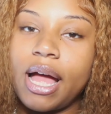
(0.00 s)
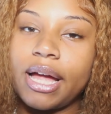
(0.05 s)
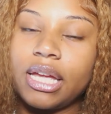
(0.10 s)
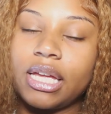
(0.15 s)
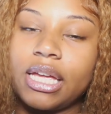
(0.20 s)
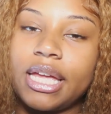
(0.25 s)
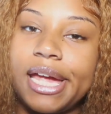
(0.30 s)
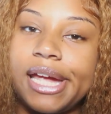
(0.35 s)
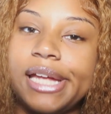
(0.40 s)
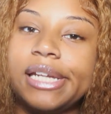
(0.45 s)

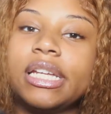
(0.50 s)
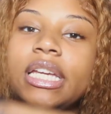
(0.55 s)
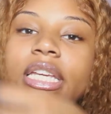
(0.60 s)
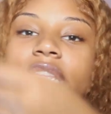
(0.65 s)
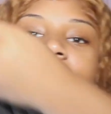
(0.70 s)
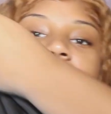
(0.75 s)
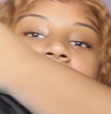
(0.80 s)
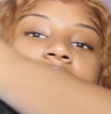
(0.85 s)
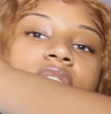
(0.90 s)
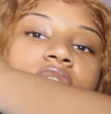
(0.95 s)
black again,
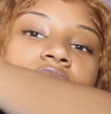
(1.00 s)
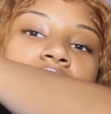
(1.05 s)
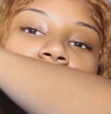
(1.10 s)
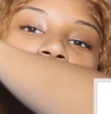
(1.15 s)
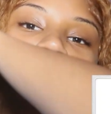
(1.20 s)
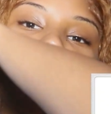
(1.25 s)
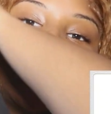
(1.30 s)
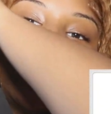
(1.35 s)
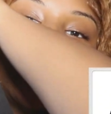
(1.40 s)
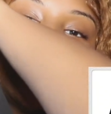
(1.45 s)
and this is
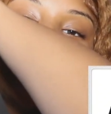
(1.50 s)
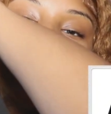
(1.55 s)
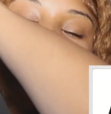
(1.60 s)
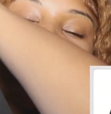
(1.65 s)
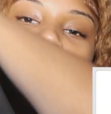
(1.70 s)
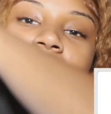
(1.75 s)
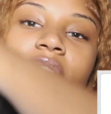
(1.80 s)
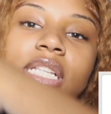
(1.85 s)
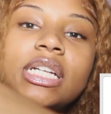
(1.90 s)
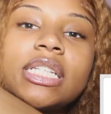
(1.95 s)
what
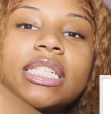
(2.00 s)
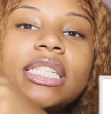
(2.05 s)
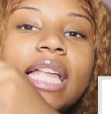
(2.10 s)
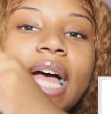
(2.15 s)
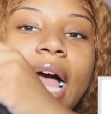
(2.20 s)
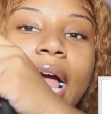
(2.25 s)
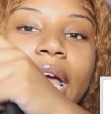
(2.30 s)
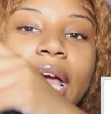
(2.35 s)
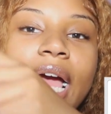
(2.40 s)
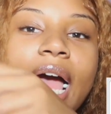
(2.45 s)
she looks
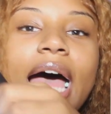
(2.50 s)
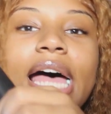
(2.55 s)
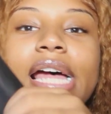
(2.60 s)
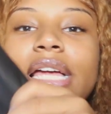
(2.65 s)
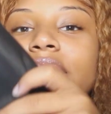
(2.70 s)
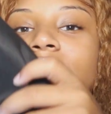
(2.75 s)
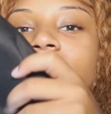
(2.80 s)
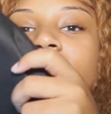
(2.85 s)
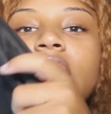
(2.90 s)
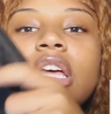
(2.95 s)
like. It
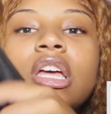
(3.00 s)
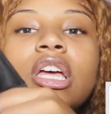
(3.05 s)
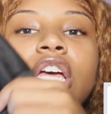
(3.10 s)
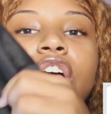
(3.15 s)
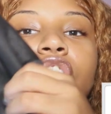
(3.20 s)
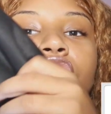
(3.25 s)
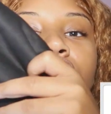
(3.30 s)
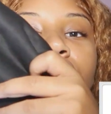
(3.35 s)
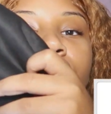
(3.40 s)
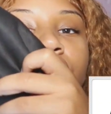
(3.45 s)
has
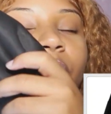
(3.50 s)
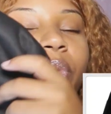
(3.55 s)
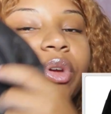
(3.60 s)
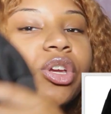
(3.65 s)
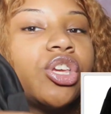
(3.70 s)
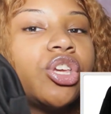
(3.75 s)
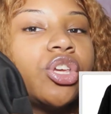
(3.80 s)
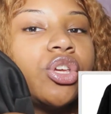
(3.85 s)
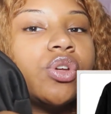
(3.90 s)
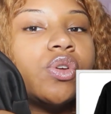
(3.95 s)

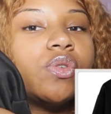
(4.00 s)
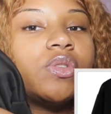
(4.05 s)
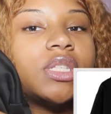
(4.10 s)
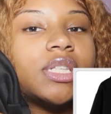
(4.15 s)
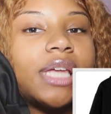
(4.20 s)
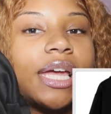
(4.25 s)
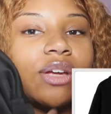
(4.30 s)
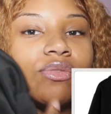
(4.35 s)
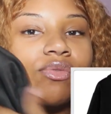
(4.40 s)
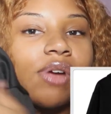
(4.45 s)
super
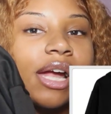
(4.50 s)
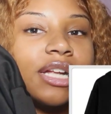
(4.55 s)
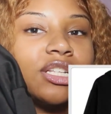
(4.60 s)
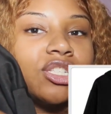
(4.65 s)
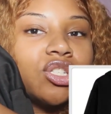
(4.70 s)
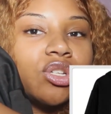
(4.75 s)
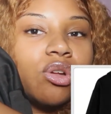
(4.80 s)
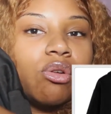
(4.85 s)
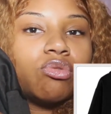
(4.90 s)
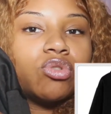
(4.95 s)
cute like
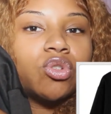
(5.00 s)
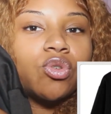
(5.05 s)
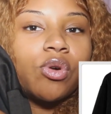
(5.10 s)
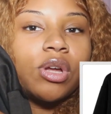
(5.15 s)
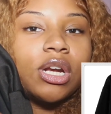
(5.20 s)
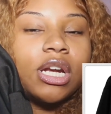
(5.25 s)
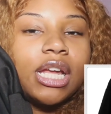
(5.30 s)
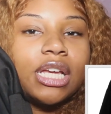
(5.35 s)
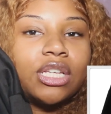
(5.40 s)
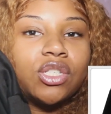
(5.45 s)
rhinestones
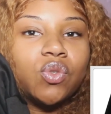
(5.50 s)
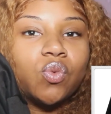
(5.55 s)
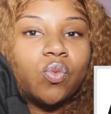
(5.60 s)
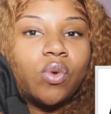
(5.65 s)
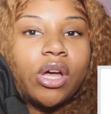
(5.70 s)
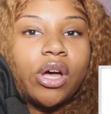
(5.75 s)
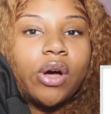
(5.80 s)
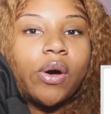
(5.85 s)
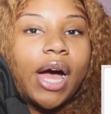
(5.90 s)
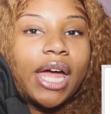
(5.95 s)
on it as
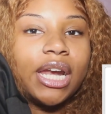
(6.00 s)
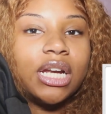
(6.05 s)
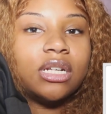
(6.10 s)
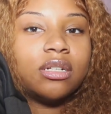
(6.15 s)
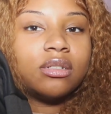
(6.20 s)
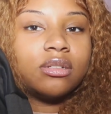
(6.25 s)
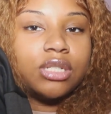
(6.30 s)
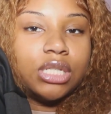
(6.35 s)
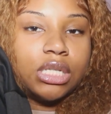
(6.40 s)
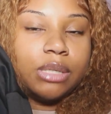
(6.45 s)
well. I
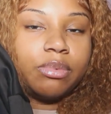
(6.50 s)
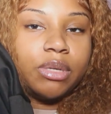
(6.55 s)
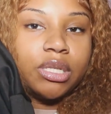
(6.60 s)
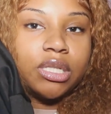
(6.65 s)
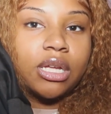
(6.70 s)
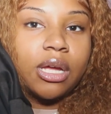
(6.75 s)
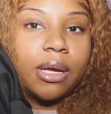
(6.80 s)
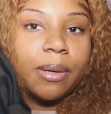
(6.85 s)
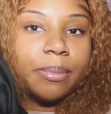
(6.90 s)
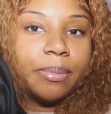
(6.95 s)
didn't zip
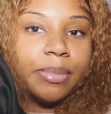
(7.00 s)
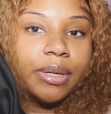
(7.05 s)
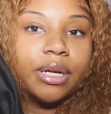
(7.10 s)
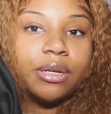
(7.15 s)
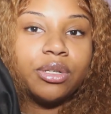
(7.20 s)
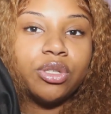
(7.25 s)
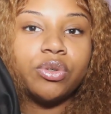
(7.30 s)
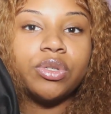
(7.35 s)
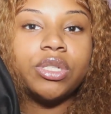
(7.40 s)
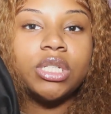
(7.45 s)
this up,
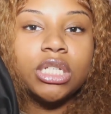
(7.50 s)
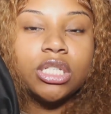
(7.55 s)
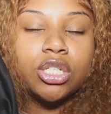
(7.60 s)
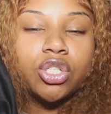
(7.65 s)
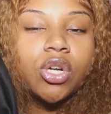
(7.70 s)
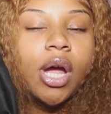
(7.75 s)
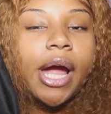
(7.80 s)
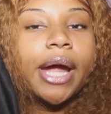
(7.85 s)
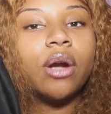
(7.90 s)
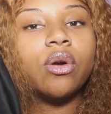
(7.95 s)
but you'll see in
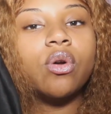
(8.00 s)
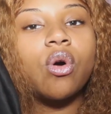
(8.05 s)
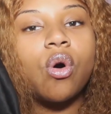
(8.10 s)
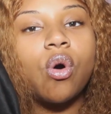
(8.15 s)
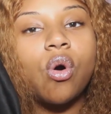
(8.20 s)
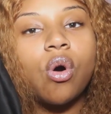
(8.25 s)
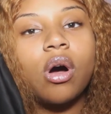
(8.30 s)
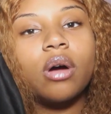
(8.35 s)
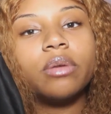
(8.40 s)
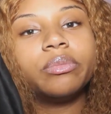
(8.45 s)
the try on
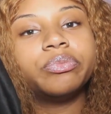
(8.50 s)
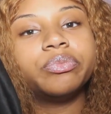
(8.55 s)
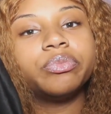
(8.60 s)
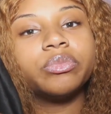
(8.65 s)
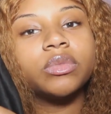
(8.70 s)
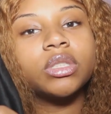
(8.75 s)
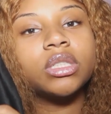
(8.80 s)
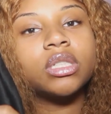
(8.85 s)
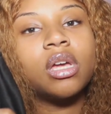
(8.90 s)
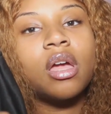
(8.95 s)
haul.
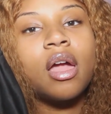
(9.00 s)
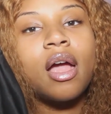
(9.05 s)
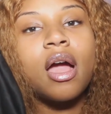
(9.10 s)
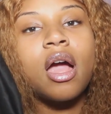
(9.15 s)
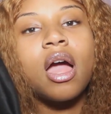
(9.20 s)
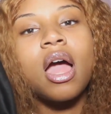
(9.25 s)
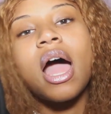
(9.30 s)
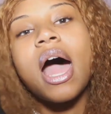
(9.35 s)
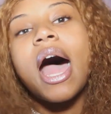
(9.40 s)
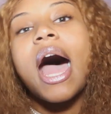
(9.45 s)

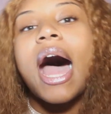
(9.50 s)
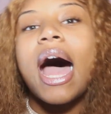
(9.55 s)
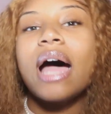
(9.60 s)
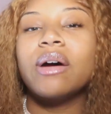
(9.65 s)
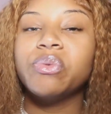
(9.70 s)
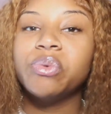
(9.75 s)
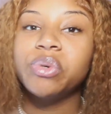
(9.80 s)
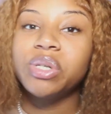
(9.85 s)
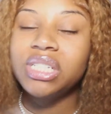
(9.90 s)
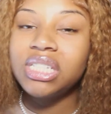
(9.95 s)

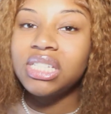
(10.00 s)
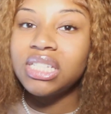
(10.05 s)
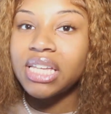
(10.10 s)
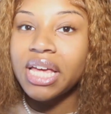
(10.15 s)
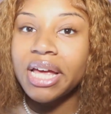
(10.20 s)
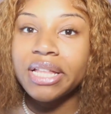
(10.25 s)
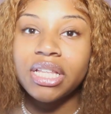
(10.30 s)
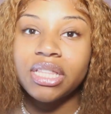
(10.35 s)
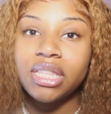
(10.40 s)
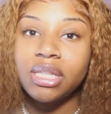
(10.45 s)
I would
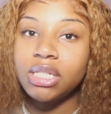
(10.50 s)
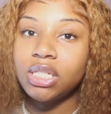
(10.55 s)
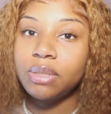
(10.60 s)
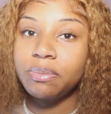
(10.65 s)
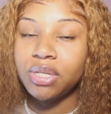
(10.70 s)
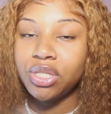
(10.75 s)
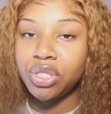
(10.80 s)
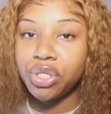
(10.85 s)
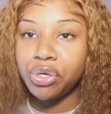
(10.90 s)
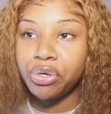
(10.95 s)
say that
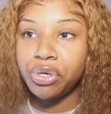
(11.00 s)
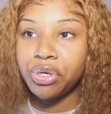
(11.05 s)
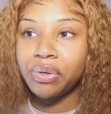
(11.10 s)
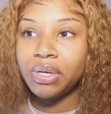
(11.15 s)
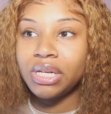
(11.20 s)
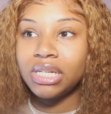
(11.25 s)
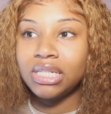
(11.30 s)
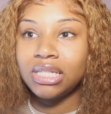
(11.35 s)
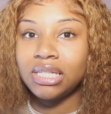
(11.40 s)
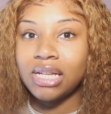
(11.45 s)
this
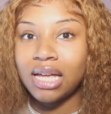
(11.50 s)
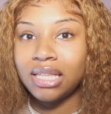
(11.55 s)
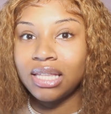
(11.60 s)
material is